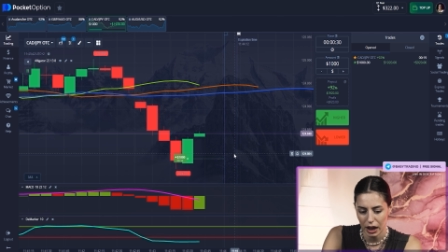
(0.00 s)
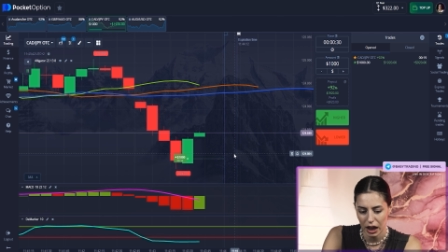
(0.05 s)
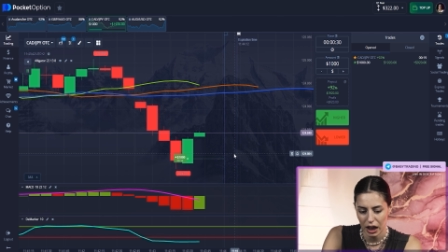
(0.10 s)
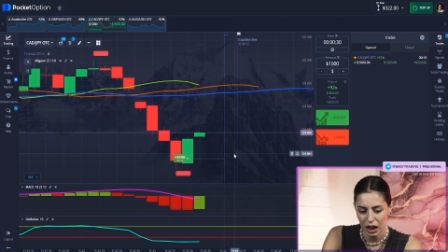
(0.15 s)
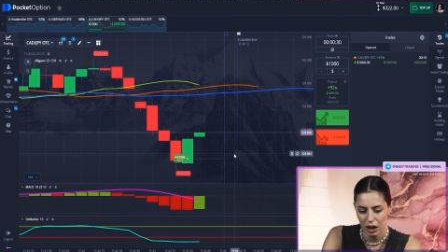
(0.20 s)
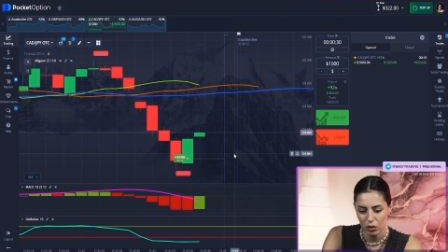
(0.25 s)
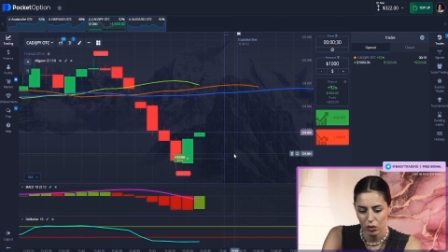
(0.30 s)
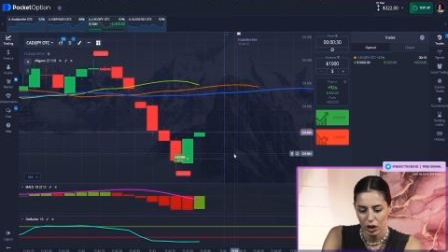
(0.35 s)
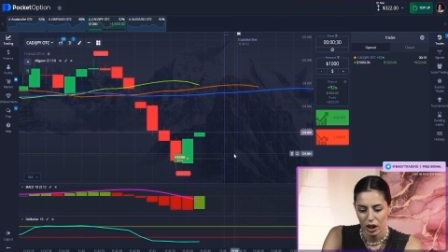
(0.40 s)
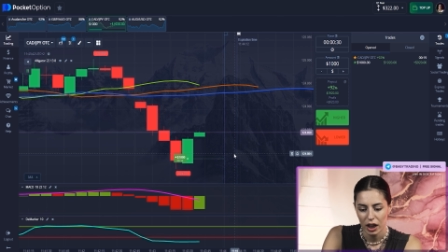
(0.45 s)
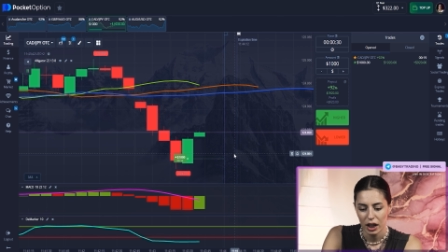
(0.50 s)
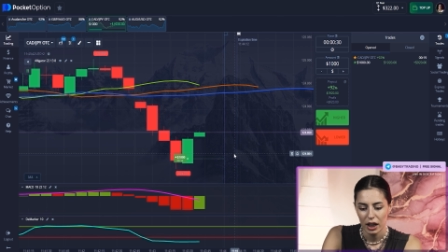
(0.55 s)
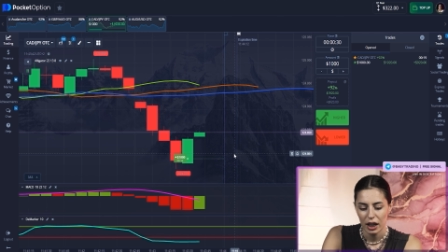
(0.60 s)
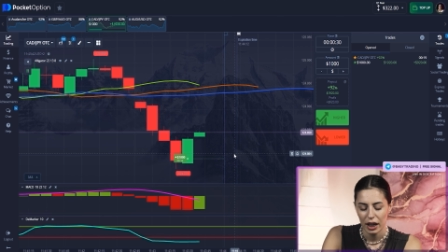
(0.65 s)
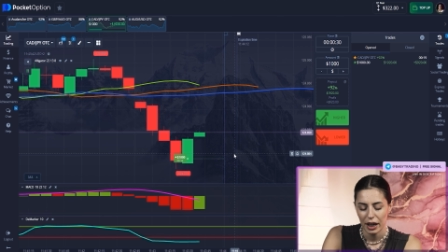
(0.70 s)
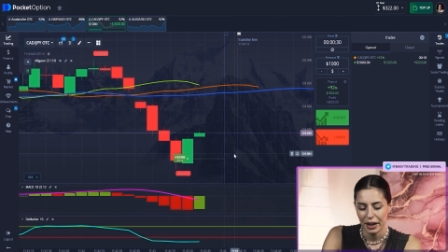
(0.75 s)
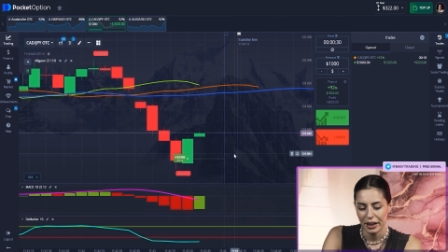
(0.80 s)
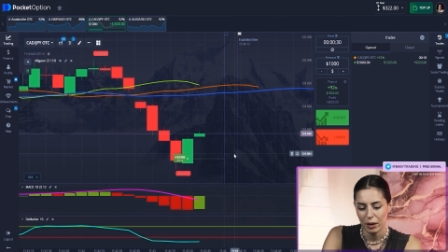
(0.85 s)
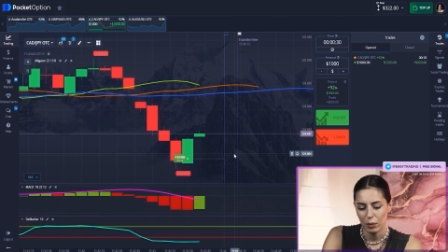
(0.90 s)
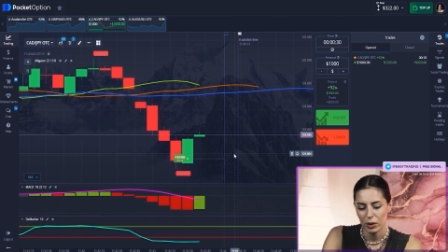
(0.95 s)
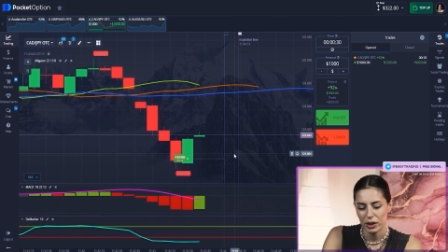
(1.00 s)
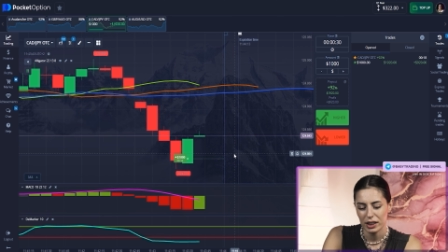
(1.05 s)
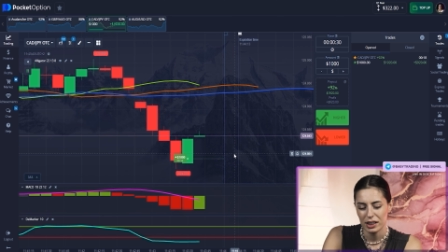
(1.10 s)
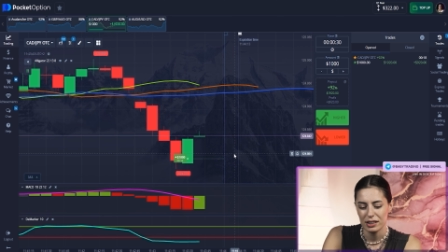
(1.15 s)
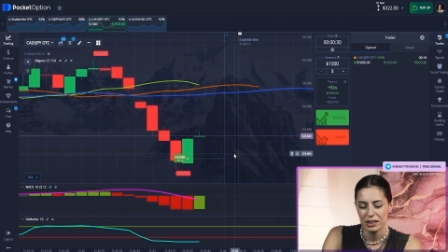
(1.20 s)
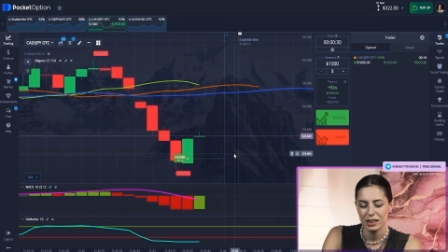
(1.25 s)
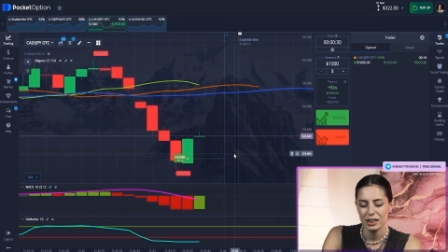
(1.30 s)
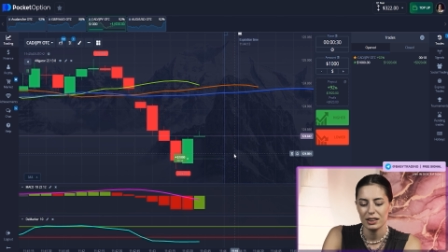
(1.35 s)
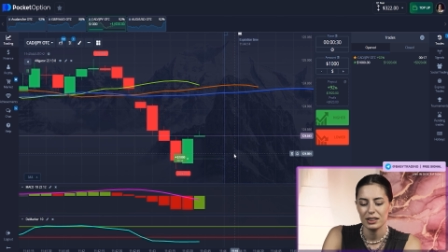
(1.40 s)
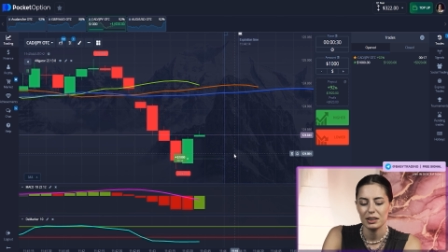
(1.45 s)
now. And I want to
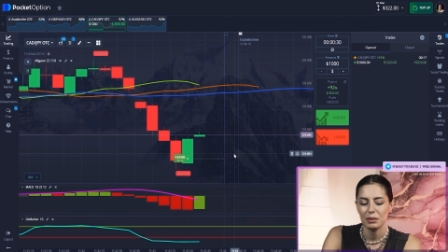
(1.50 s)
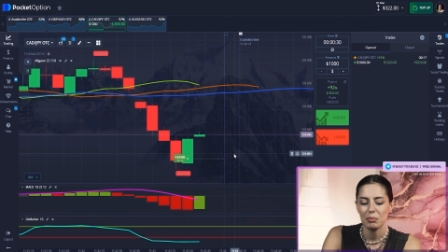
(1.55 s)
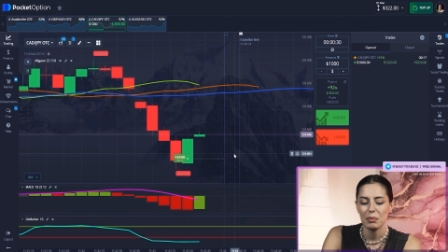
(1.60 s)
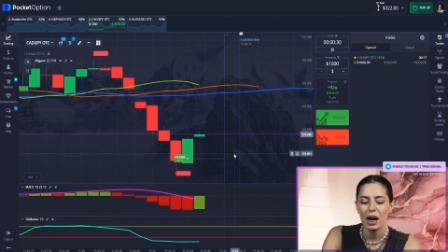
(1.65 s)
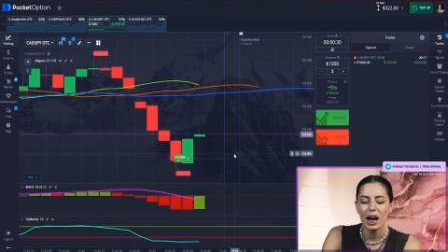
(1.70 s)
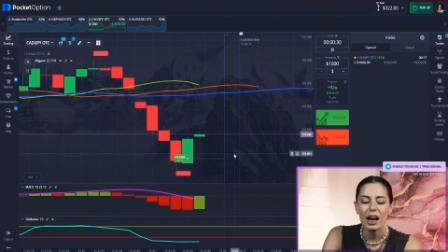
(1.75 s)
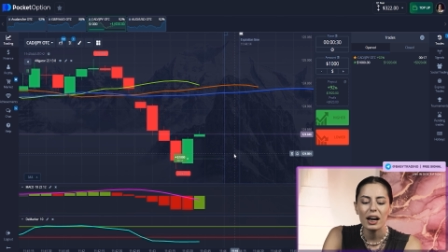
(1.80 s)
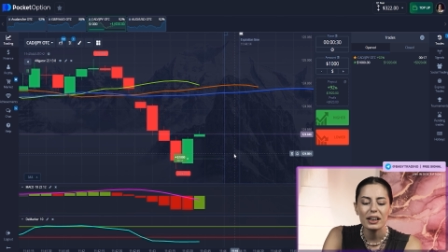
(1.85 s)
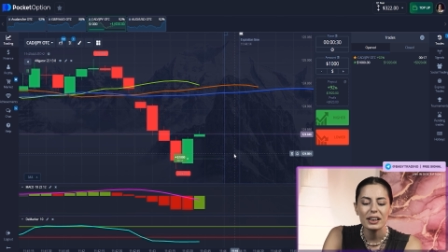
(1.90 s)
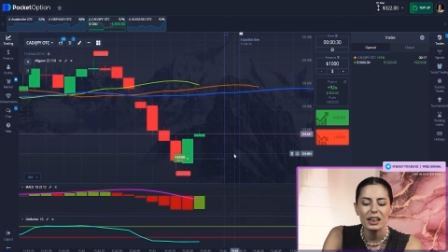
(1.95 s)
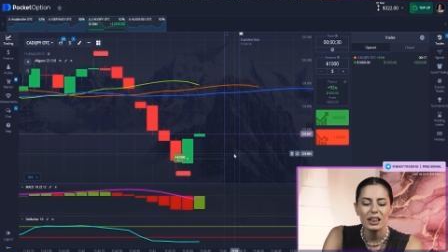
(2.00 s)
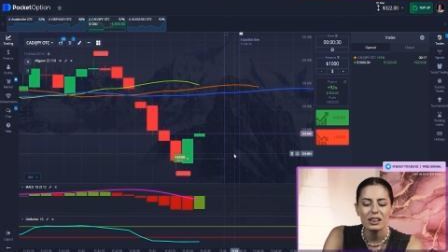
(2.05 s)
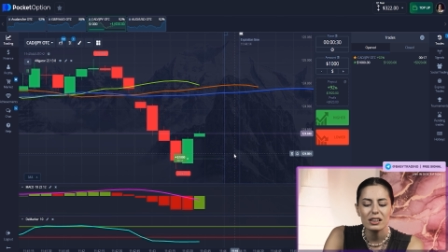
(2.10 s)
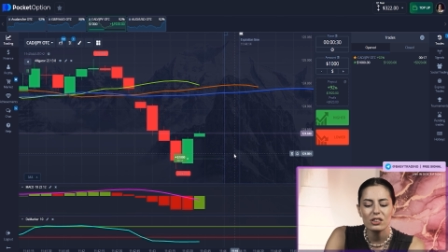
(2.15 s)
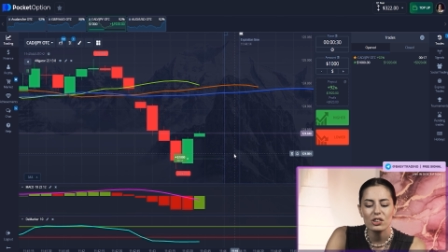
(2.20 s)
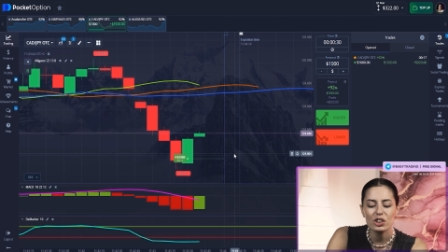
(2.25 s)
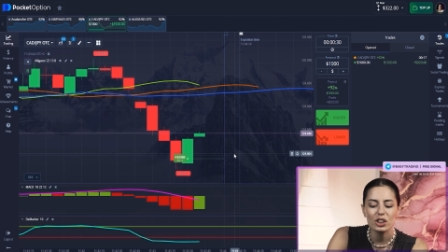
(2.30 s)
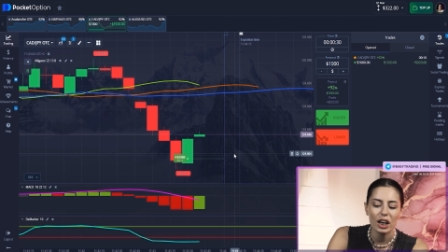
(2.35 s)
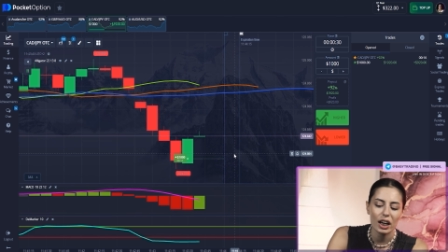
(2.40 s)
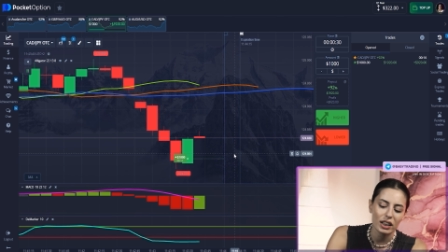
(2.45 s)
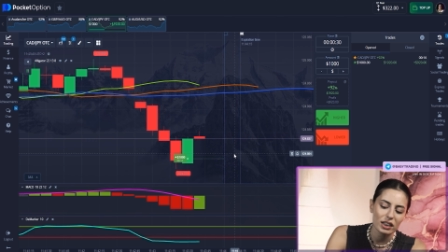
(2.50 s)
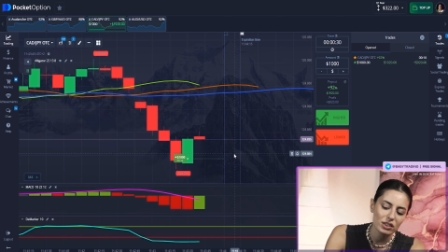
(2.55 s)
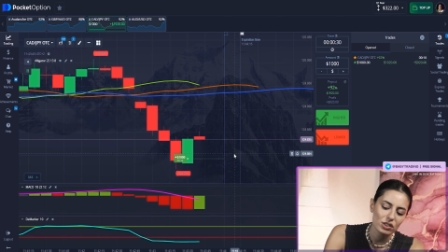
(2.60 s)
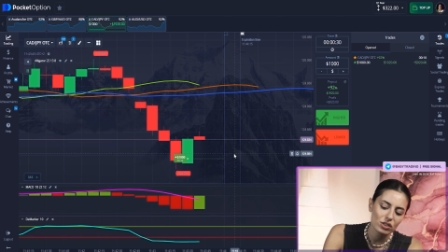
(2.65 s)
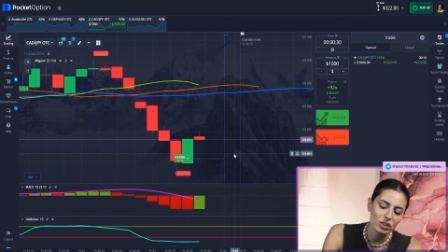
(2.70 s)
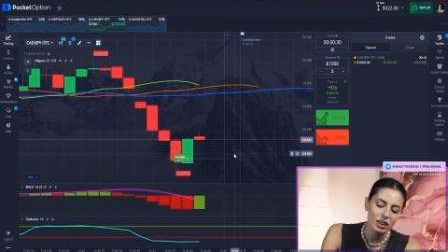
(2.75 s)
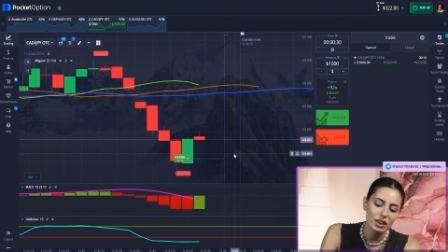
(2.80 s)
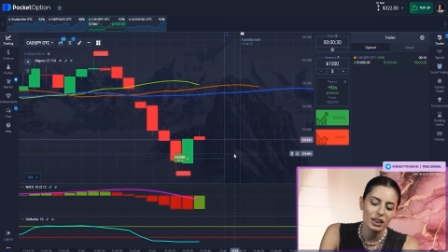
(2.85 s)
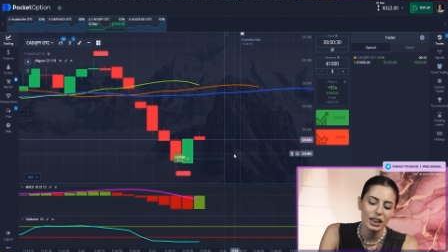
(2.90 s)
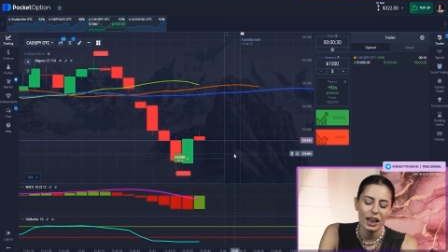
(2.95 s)
see the market starting
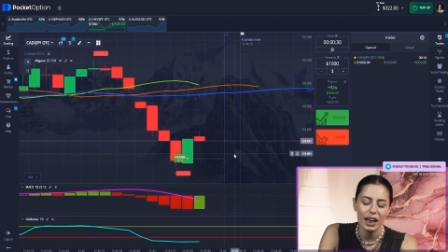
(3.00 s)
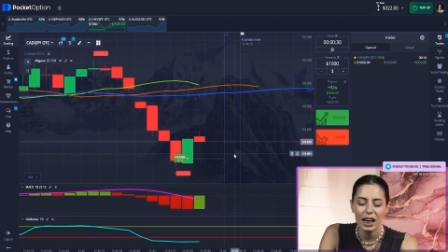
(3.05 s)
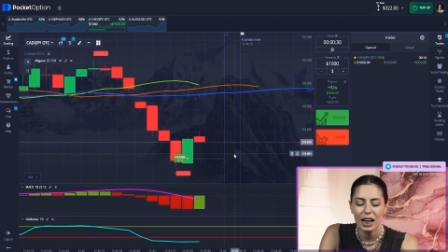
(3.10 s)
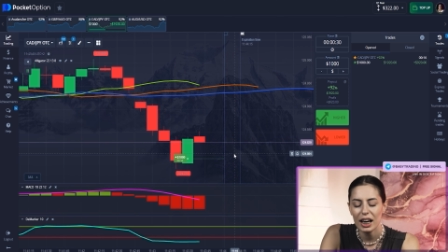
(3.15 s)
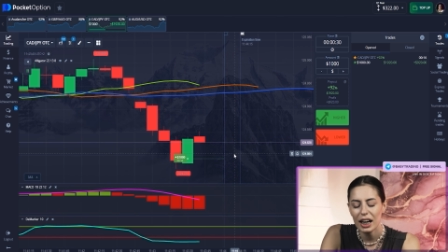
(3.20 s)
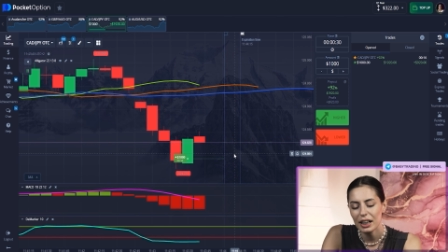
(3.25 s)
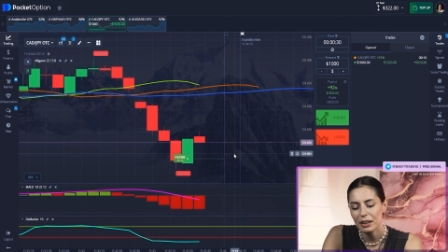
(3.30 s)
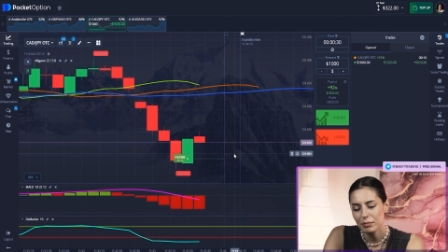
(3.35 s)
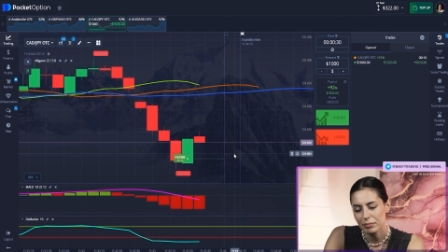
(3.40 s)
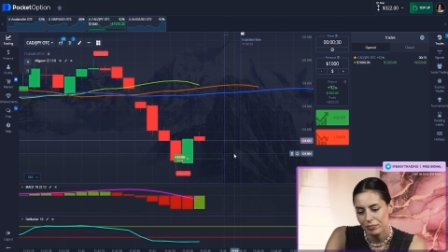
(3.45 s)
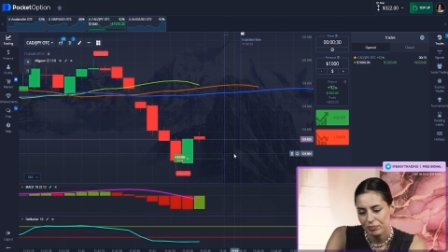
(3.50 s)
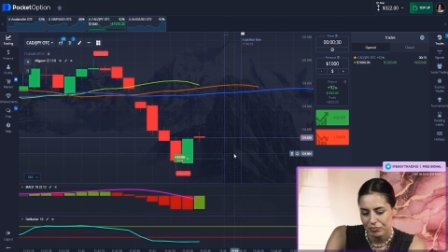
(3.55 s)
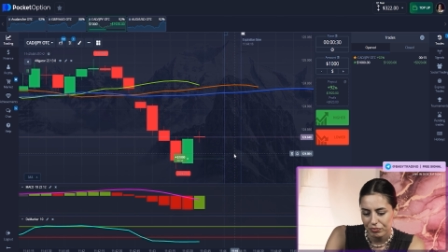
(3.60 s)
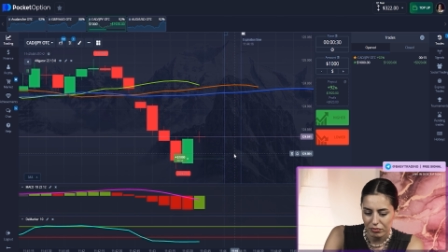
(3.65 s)
to get